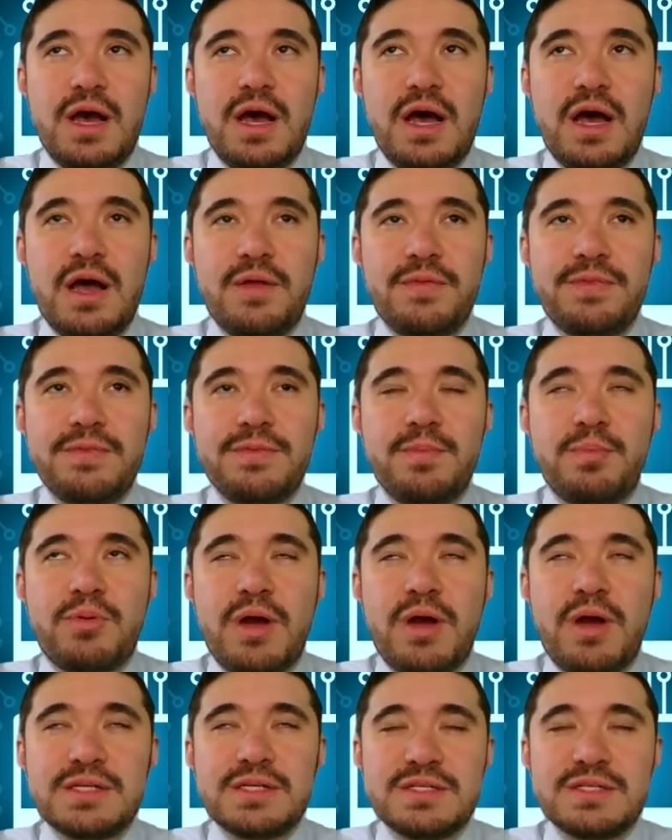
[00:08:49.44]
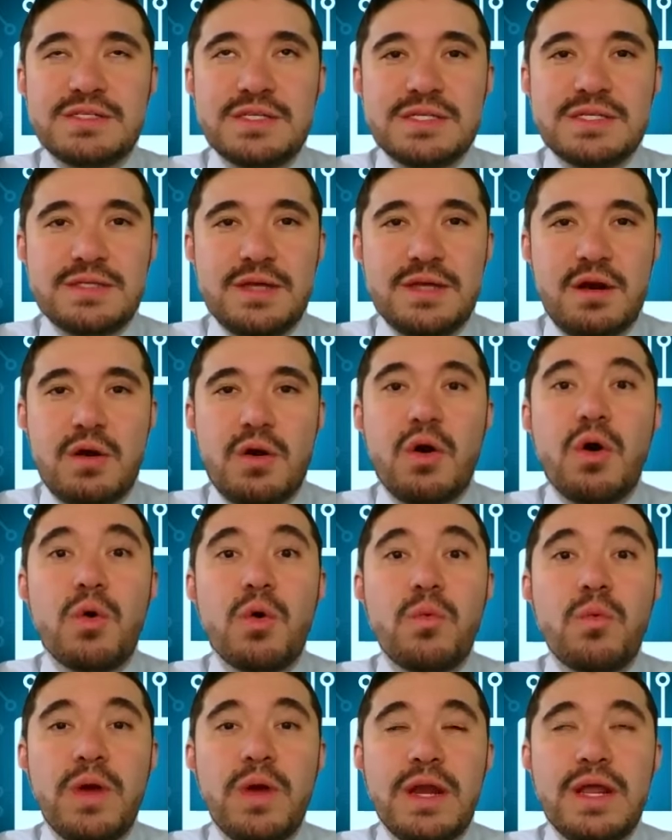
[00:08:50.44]
uh, processes that are
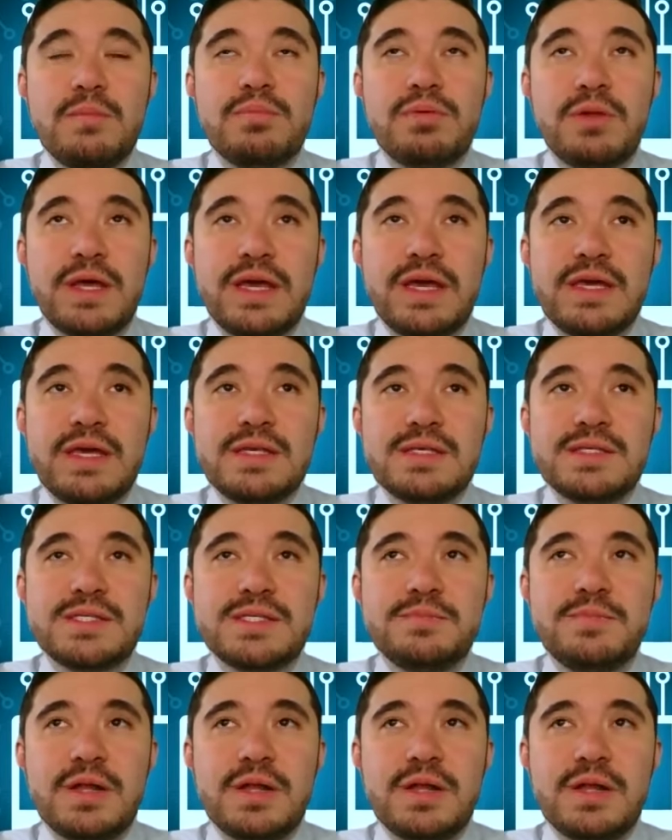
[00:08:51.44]
already in place,